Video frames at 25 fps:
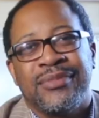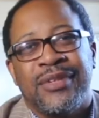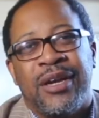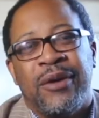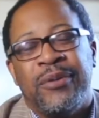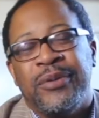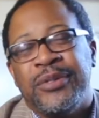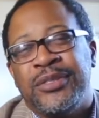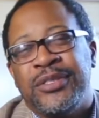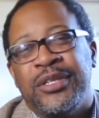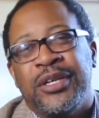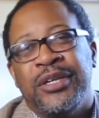
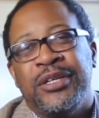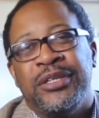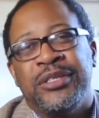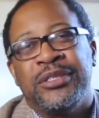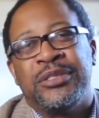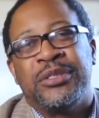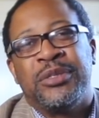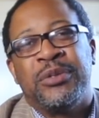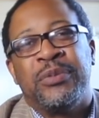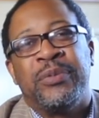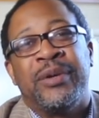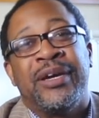Are we
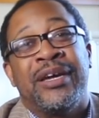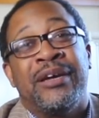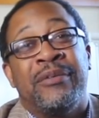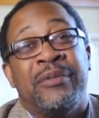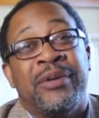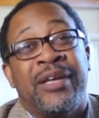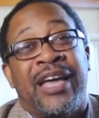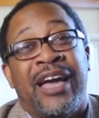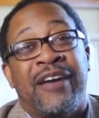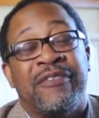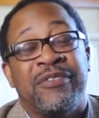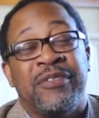returning to where
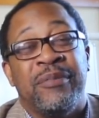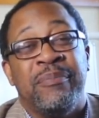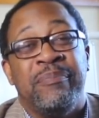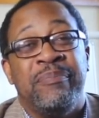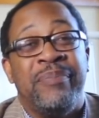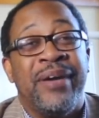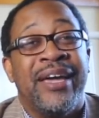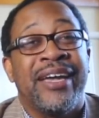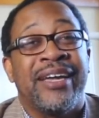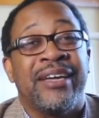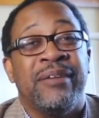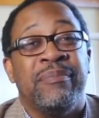we have to
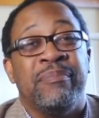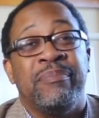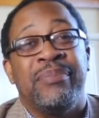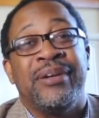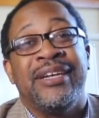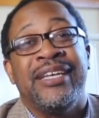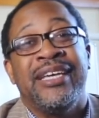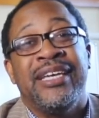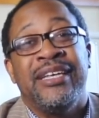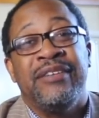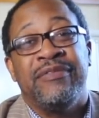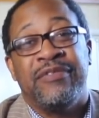beg and
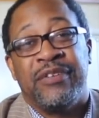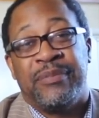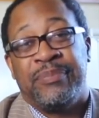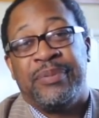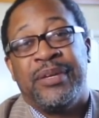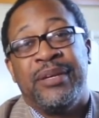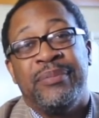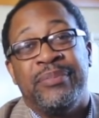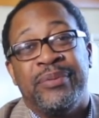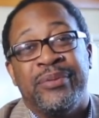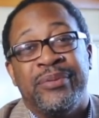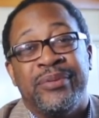plead for
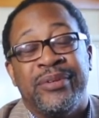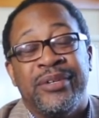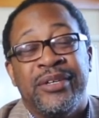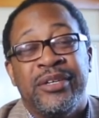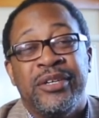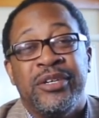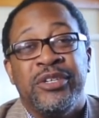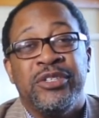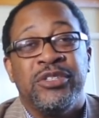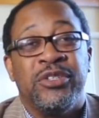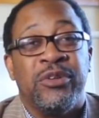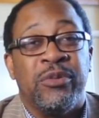people
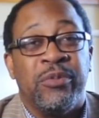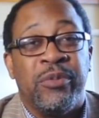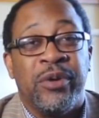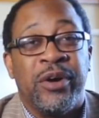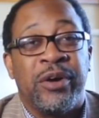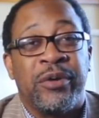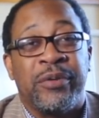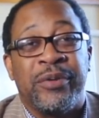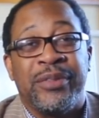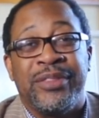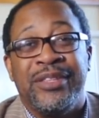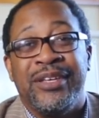to
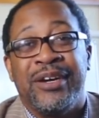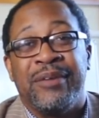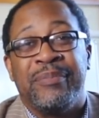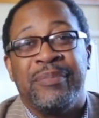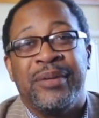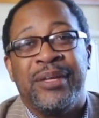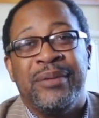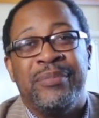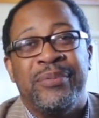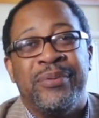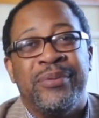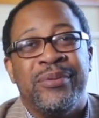work with young
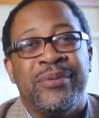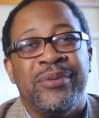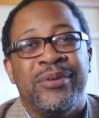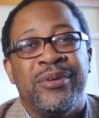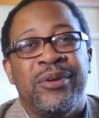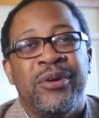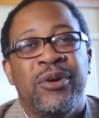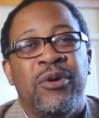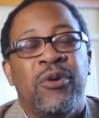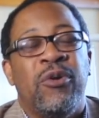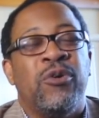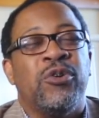people?
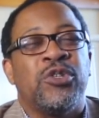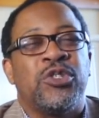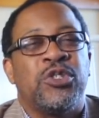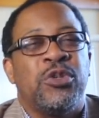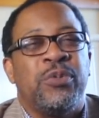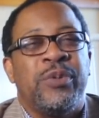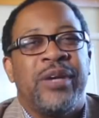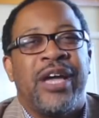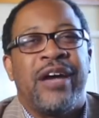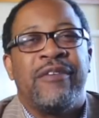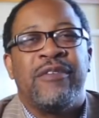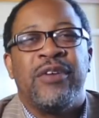Or
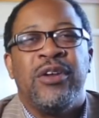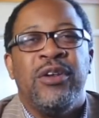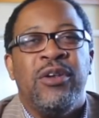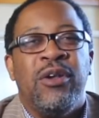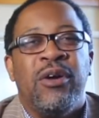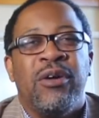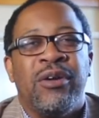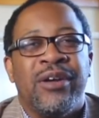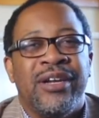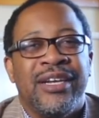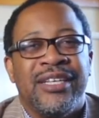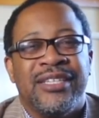should we have a
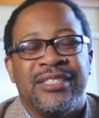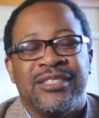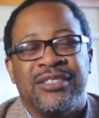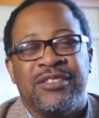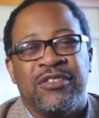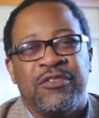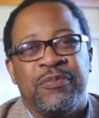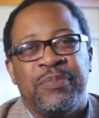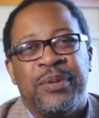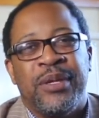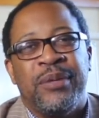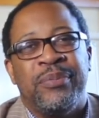long
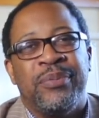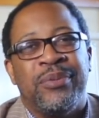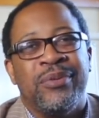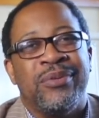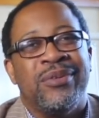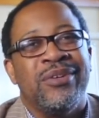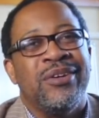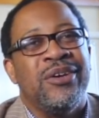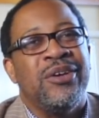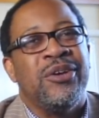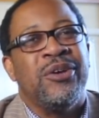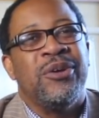list of
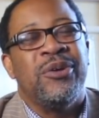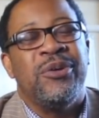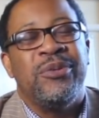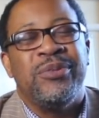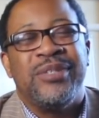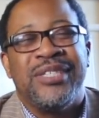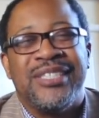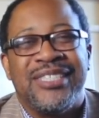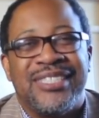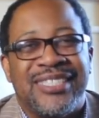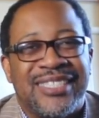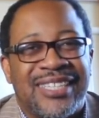people who
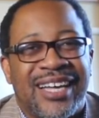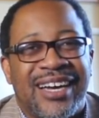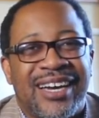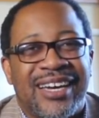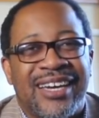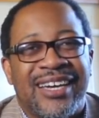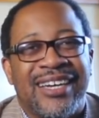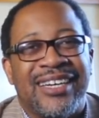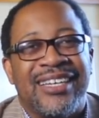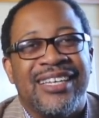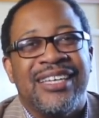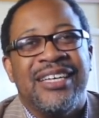
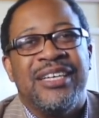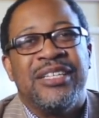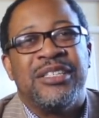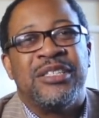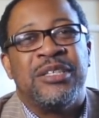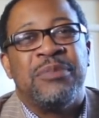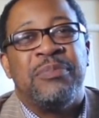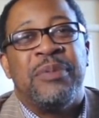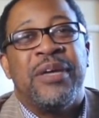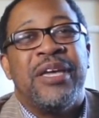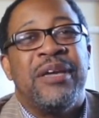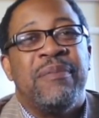desire
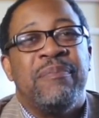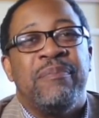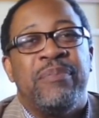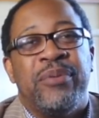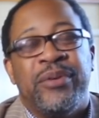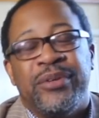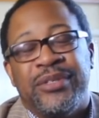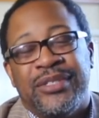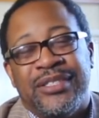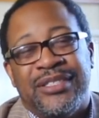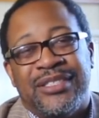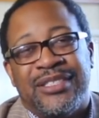to
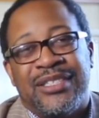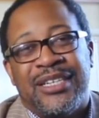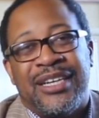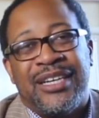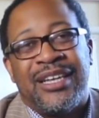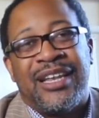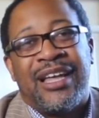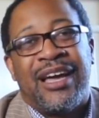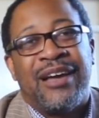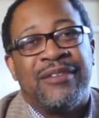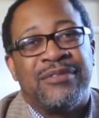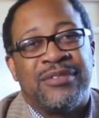input into the
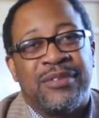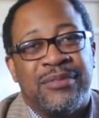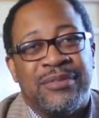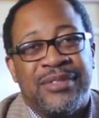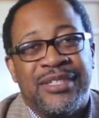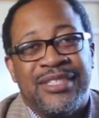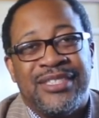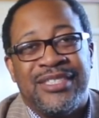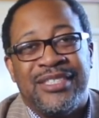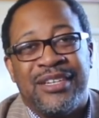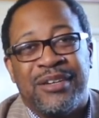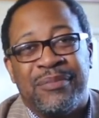lives of
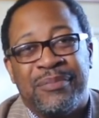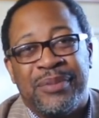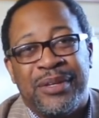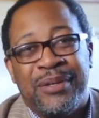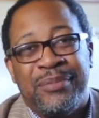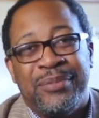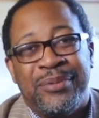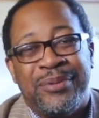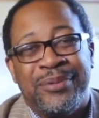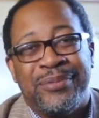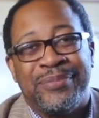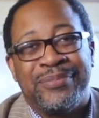these young
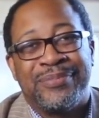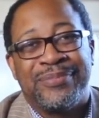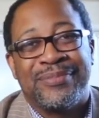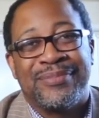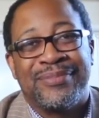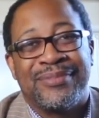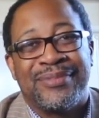people?